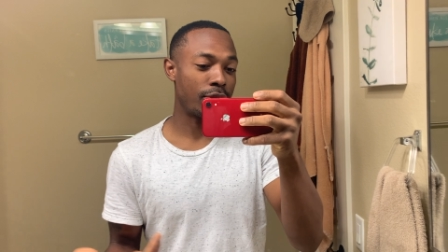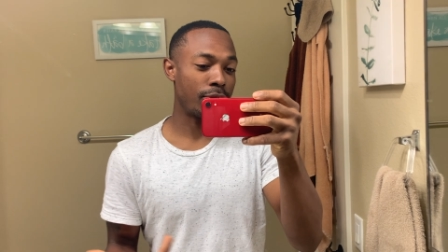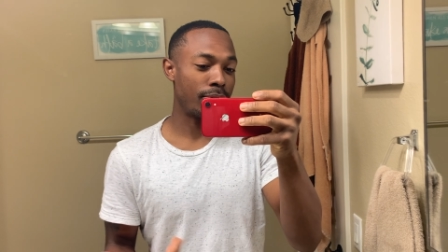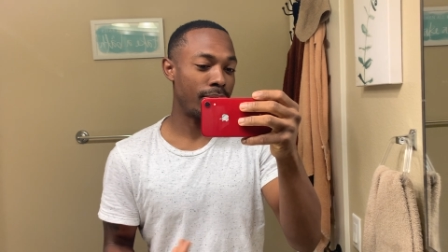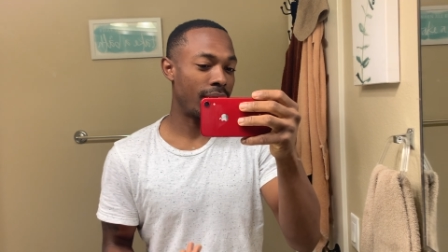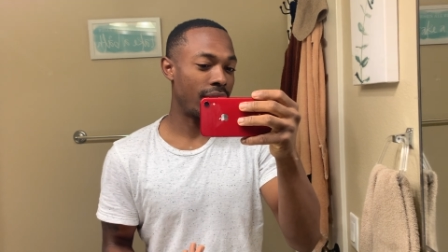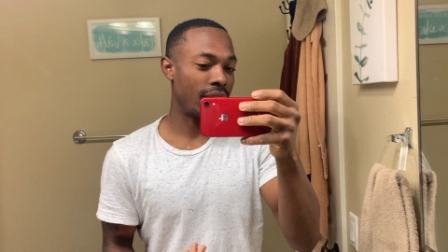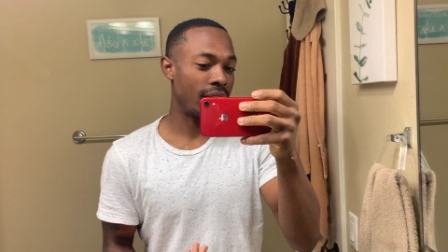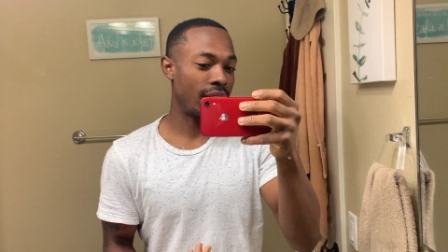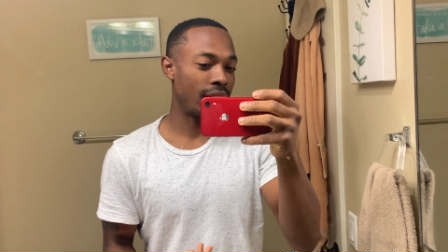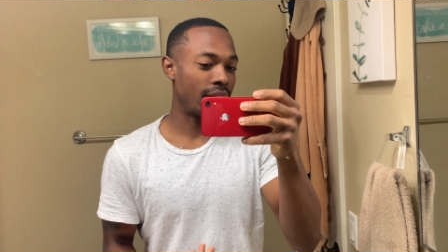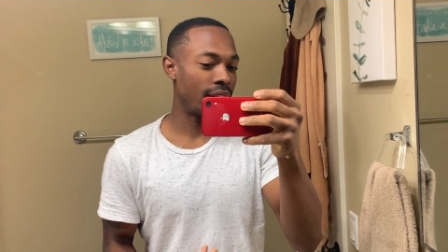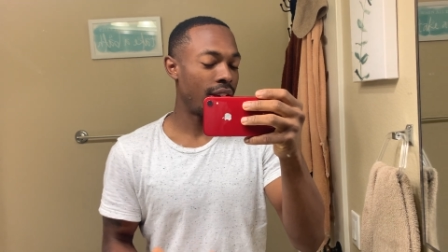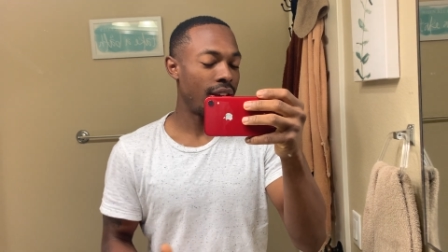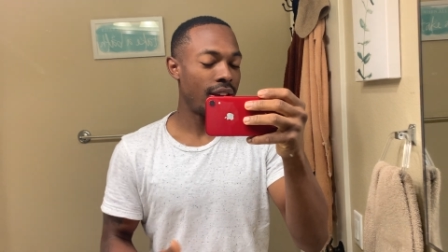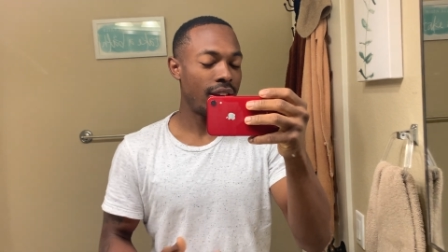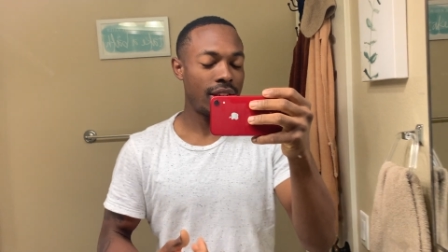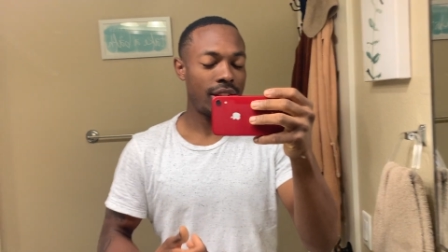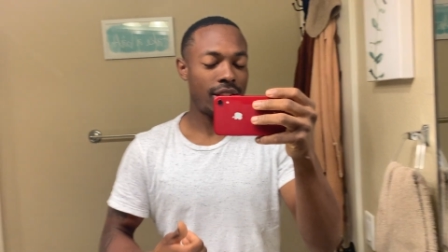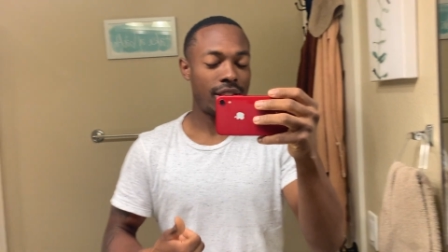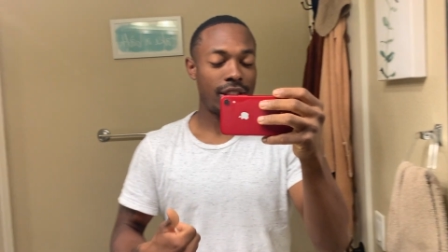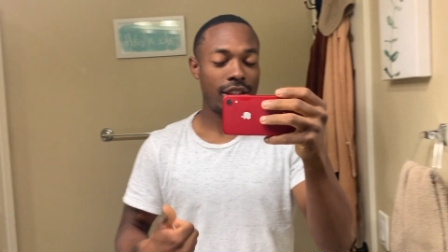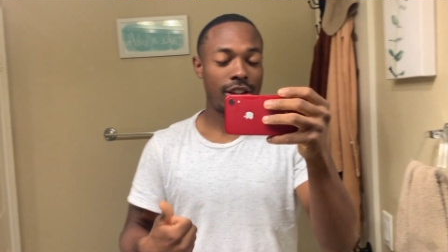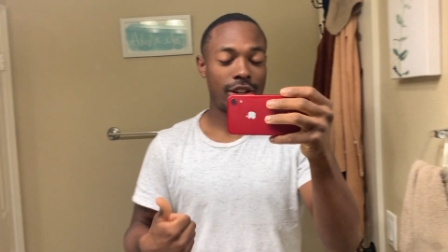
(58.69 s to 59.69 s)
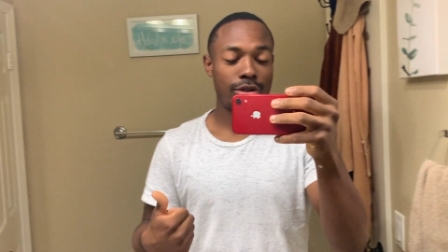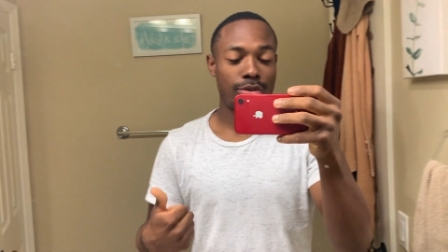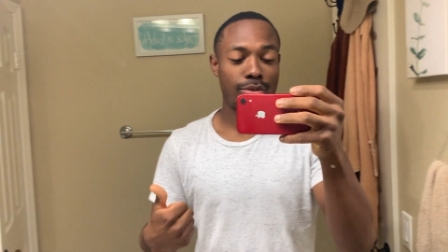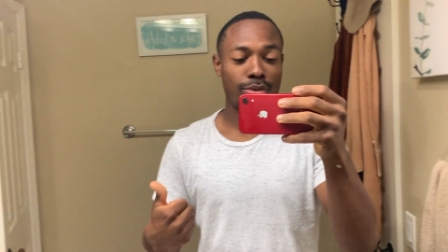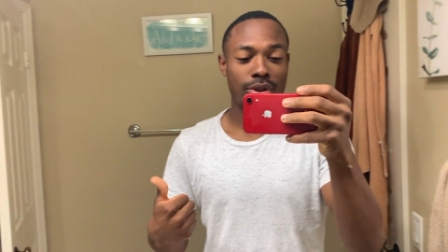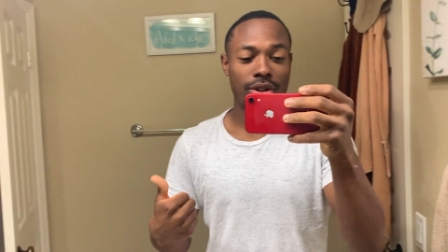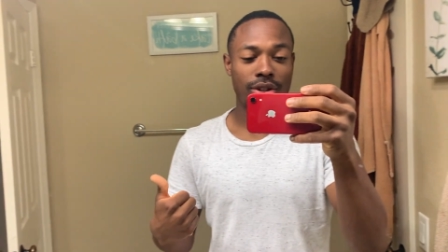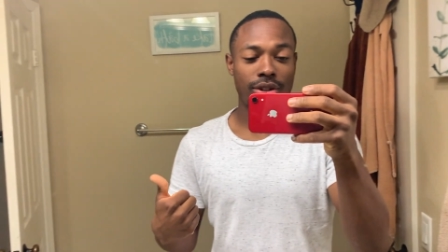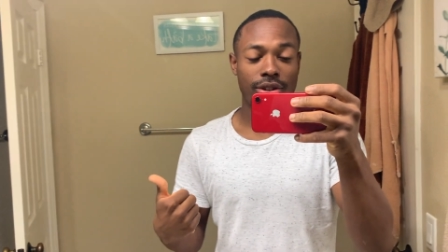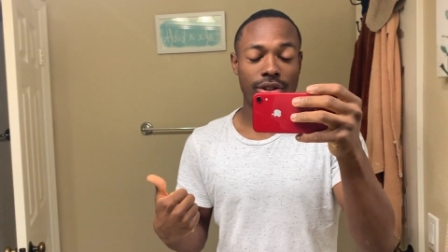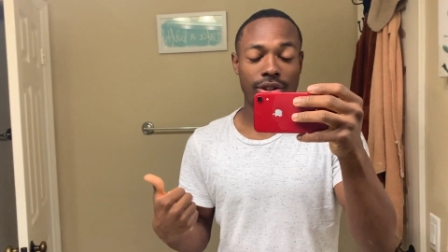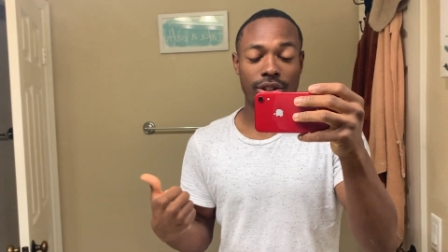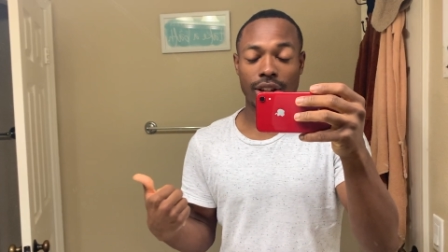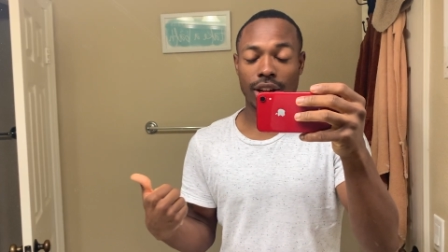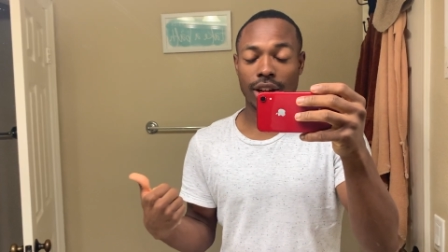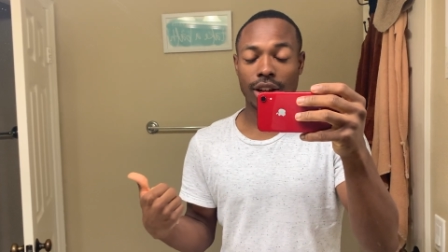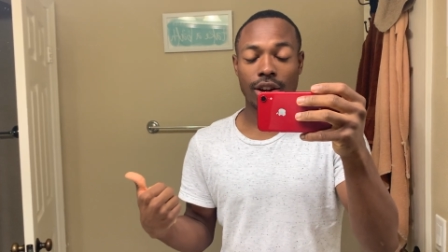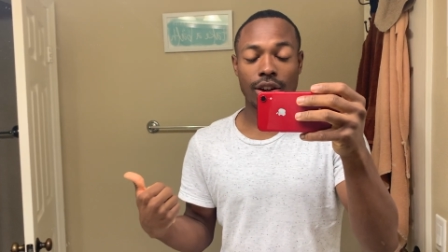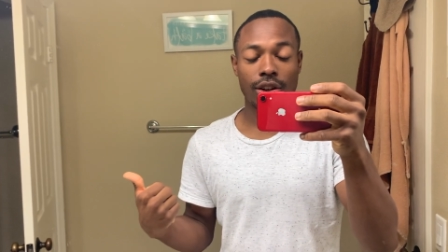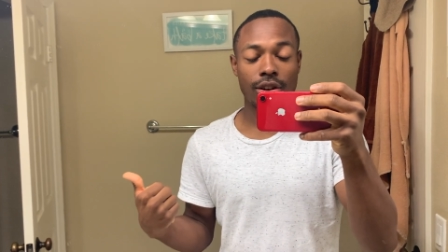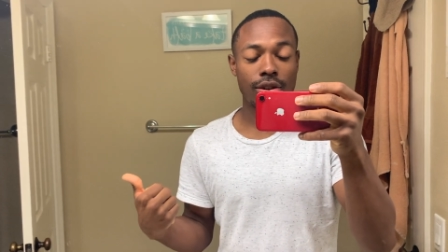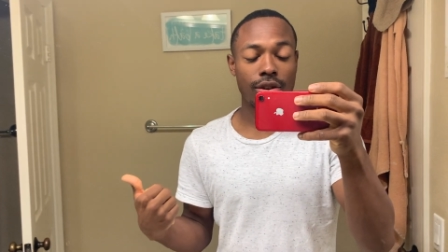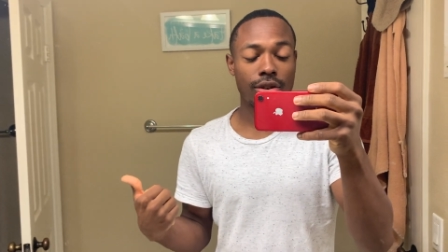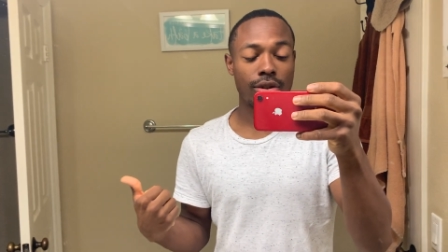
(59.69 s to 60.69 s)
by and then you wonder like,
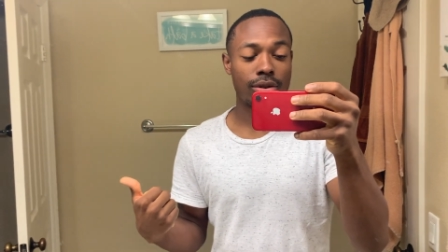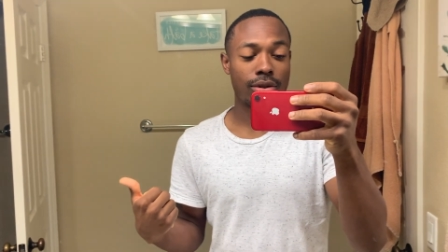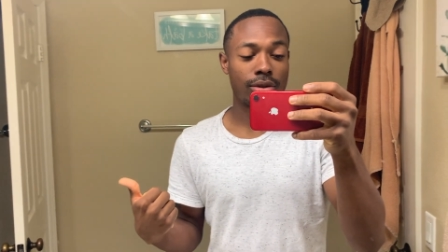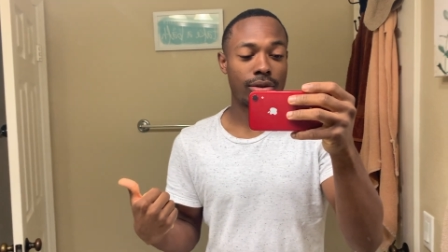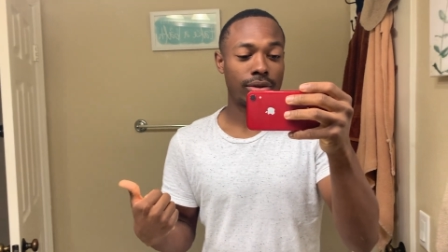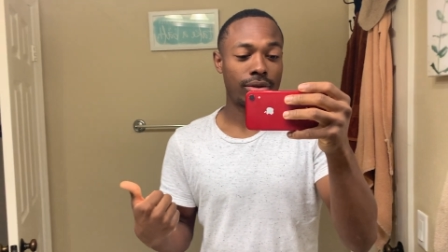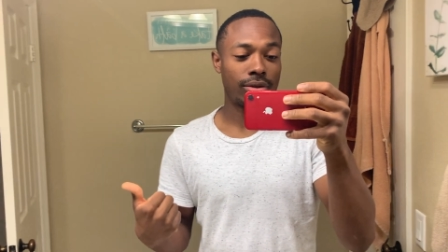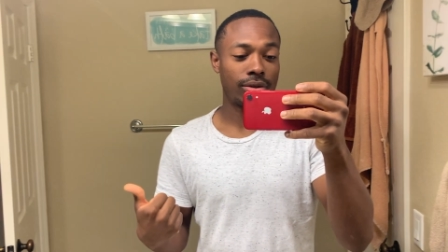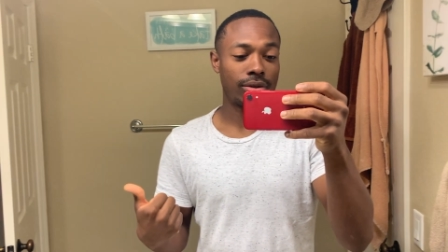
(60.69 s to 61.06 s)
oh,